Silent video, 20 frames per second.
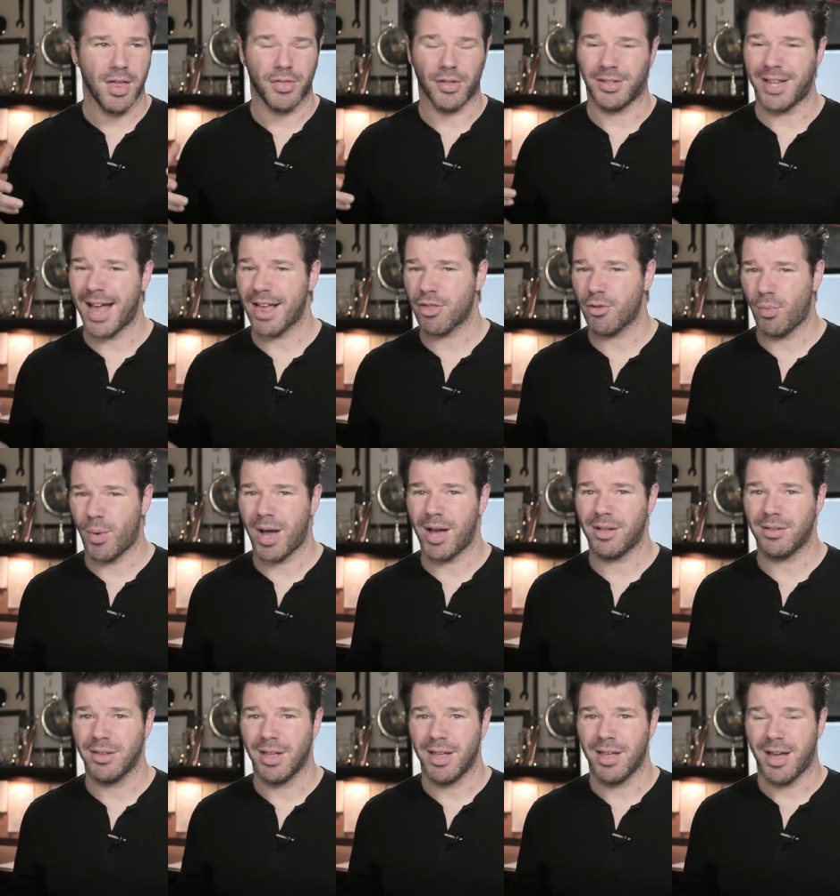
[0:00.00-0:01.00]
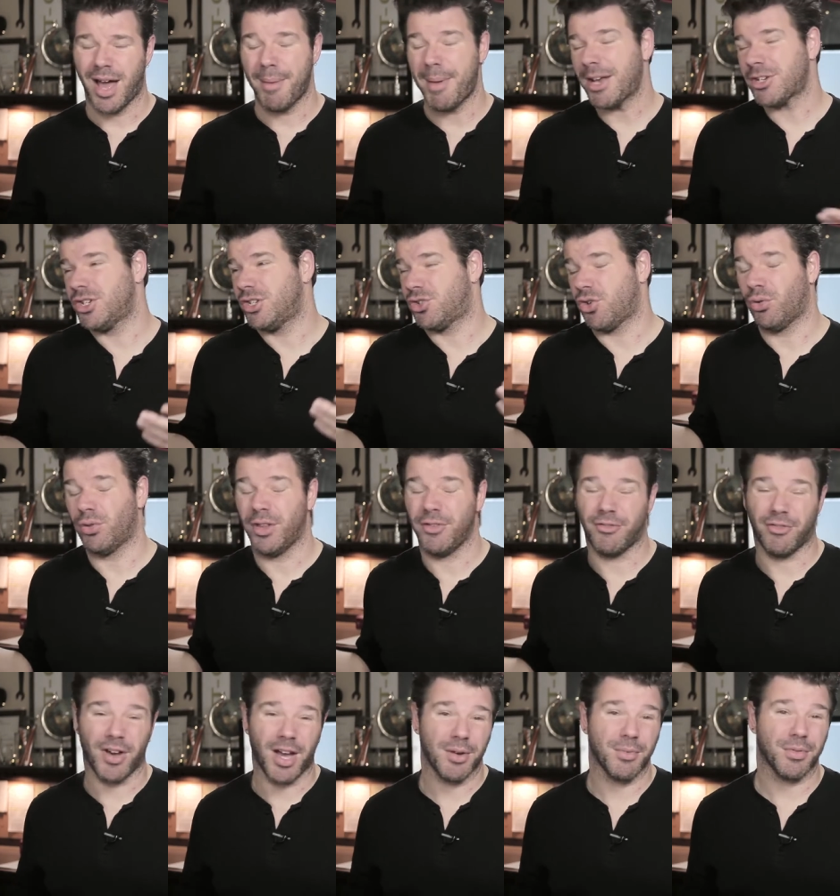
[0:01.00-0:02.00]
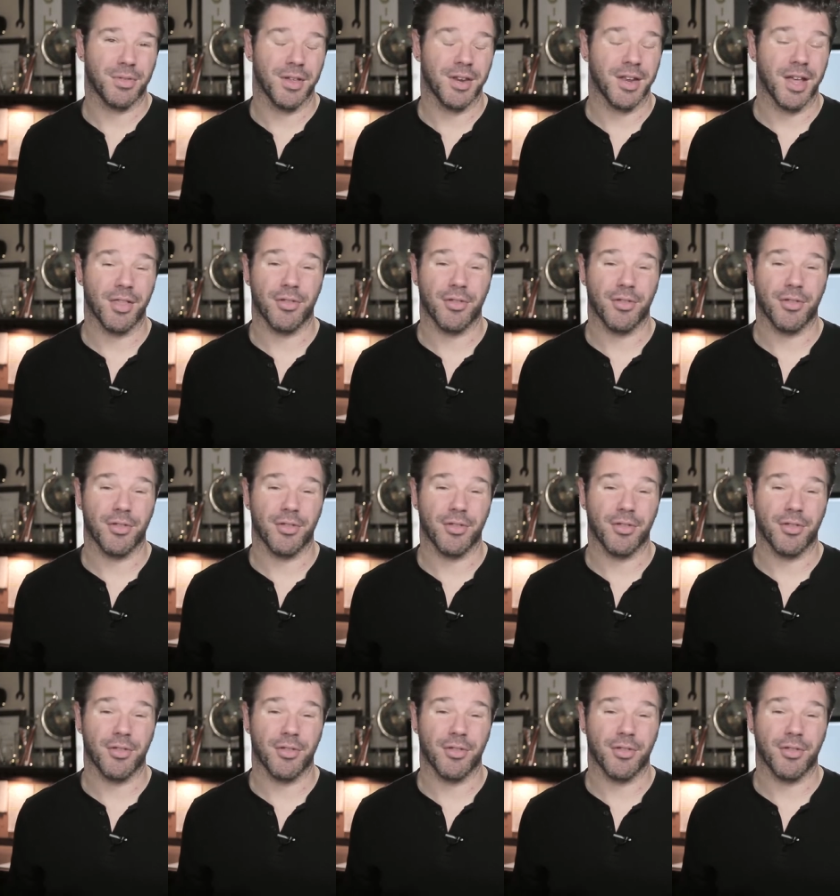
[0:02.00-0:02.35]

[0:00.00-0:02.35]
the last while, I'm actually totally fine with it.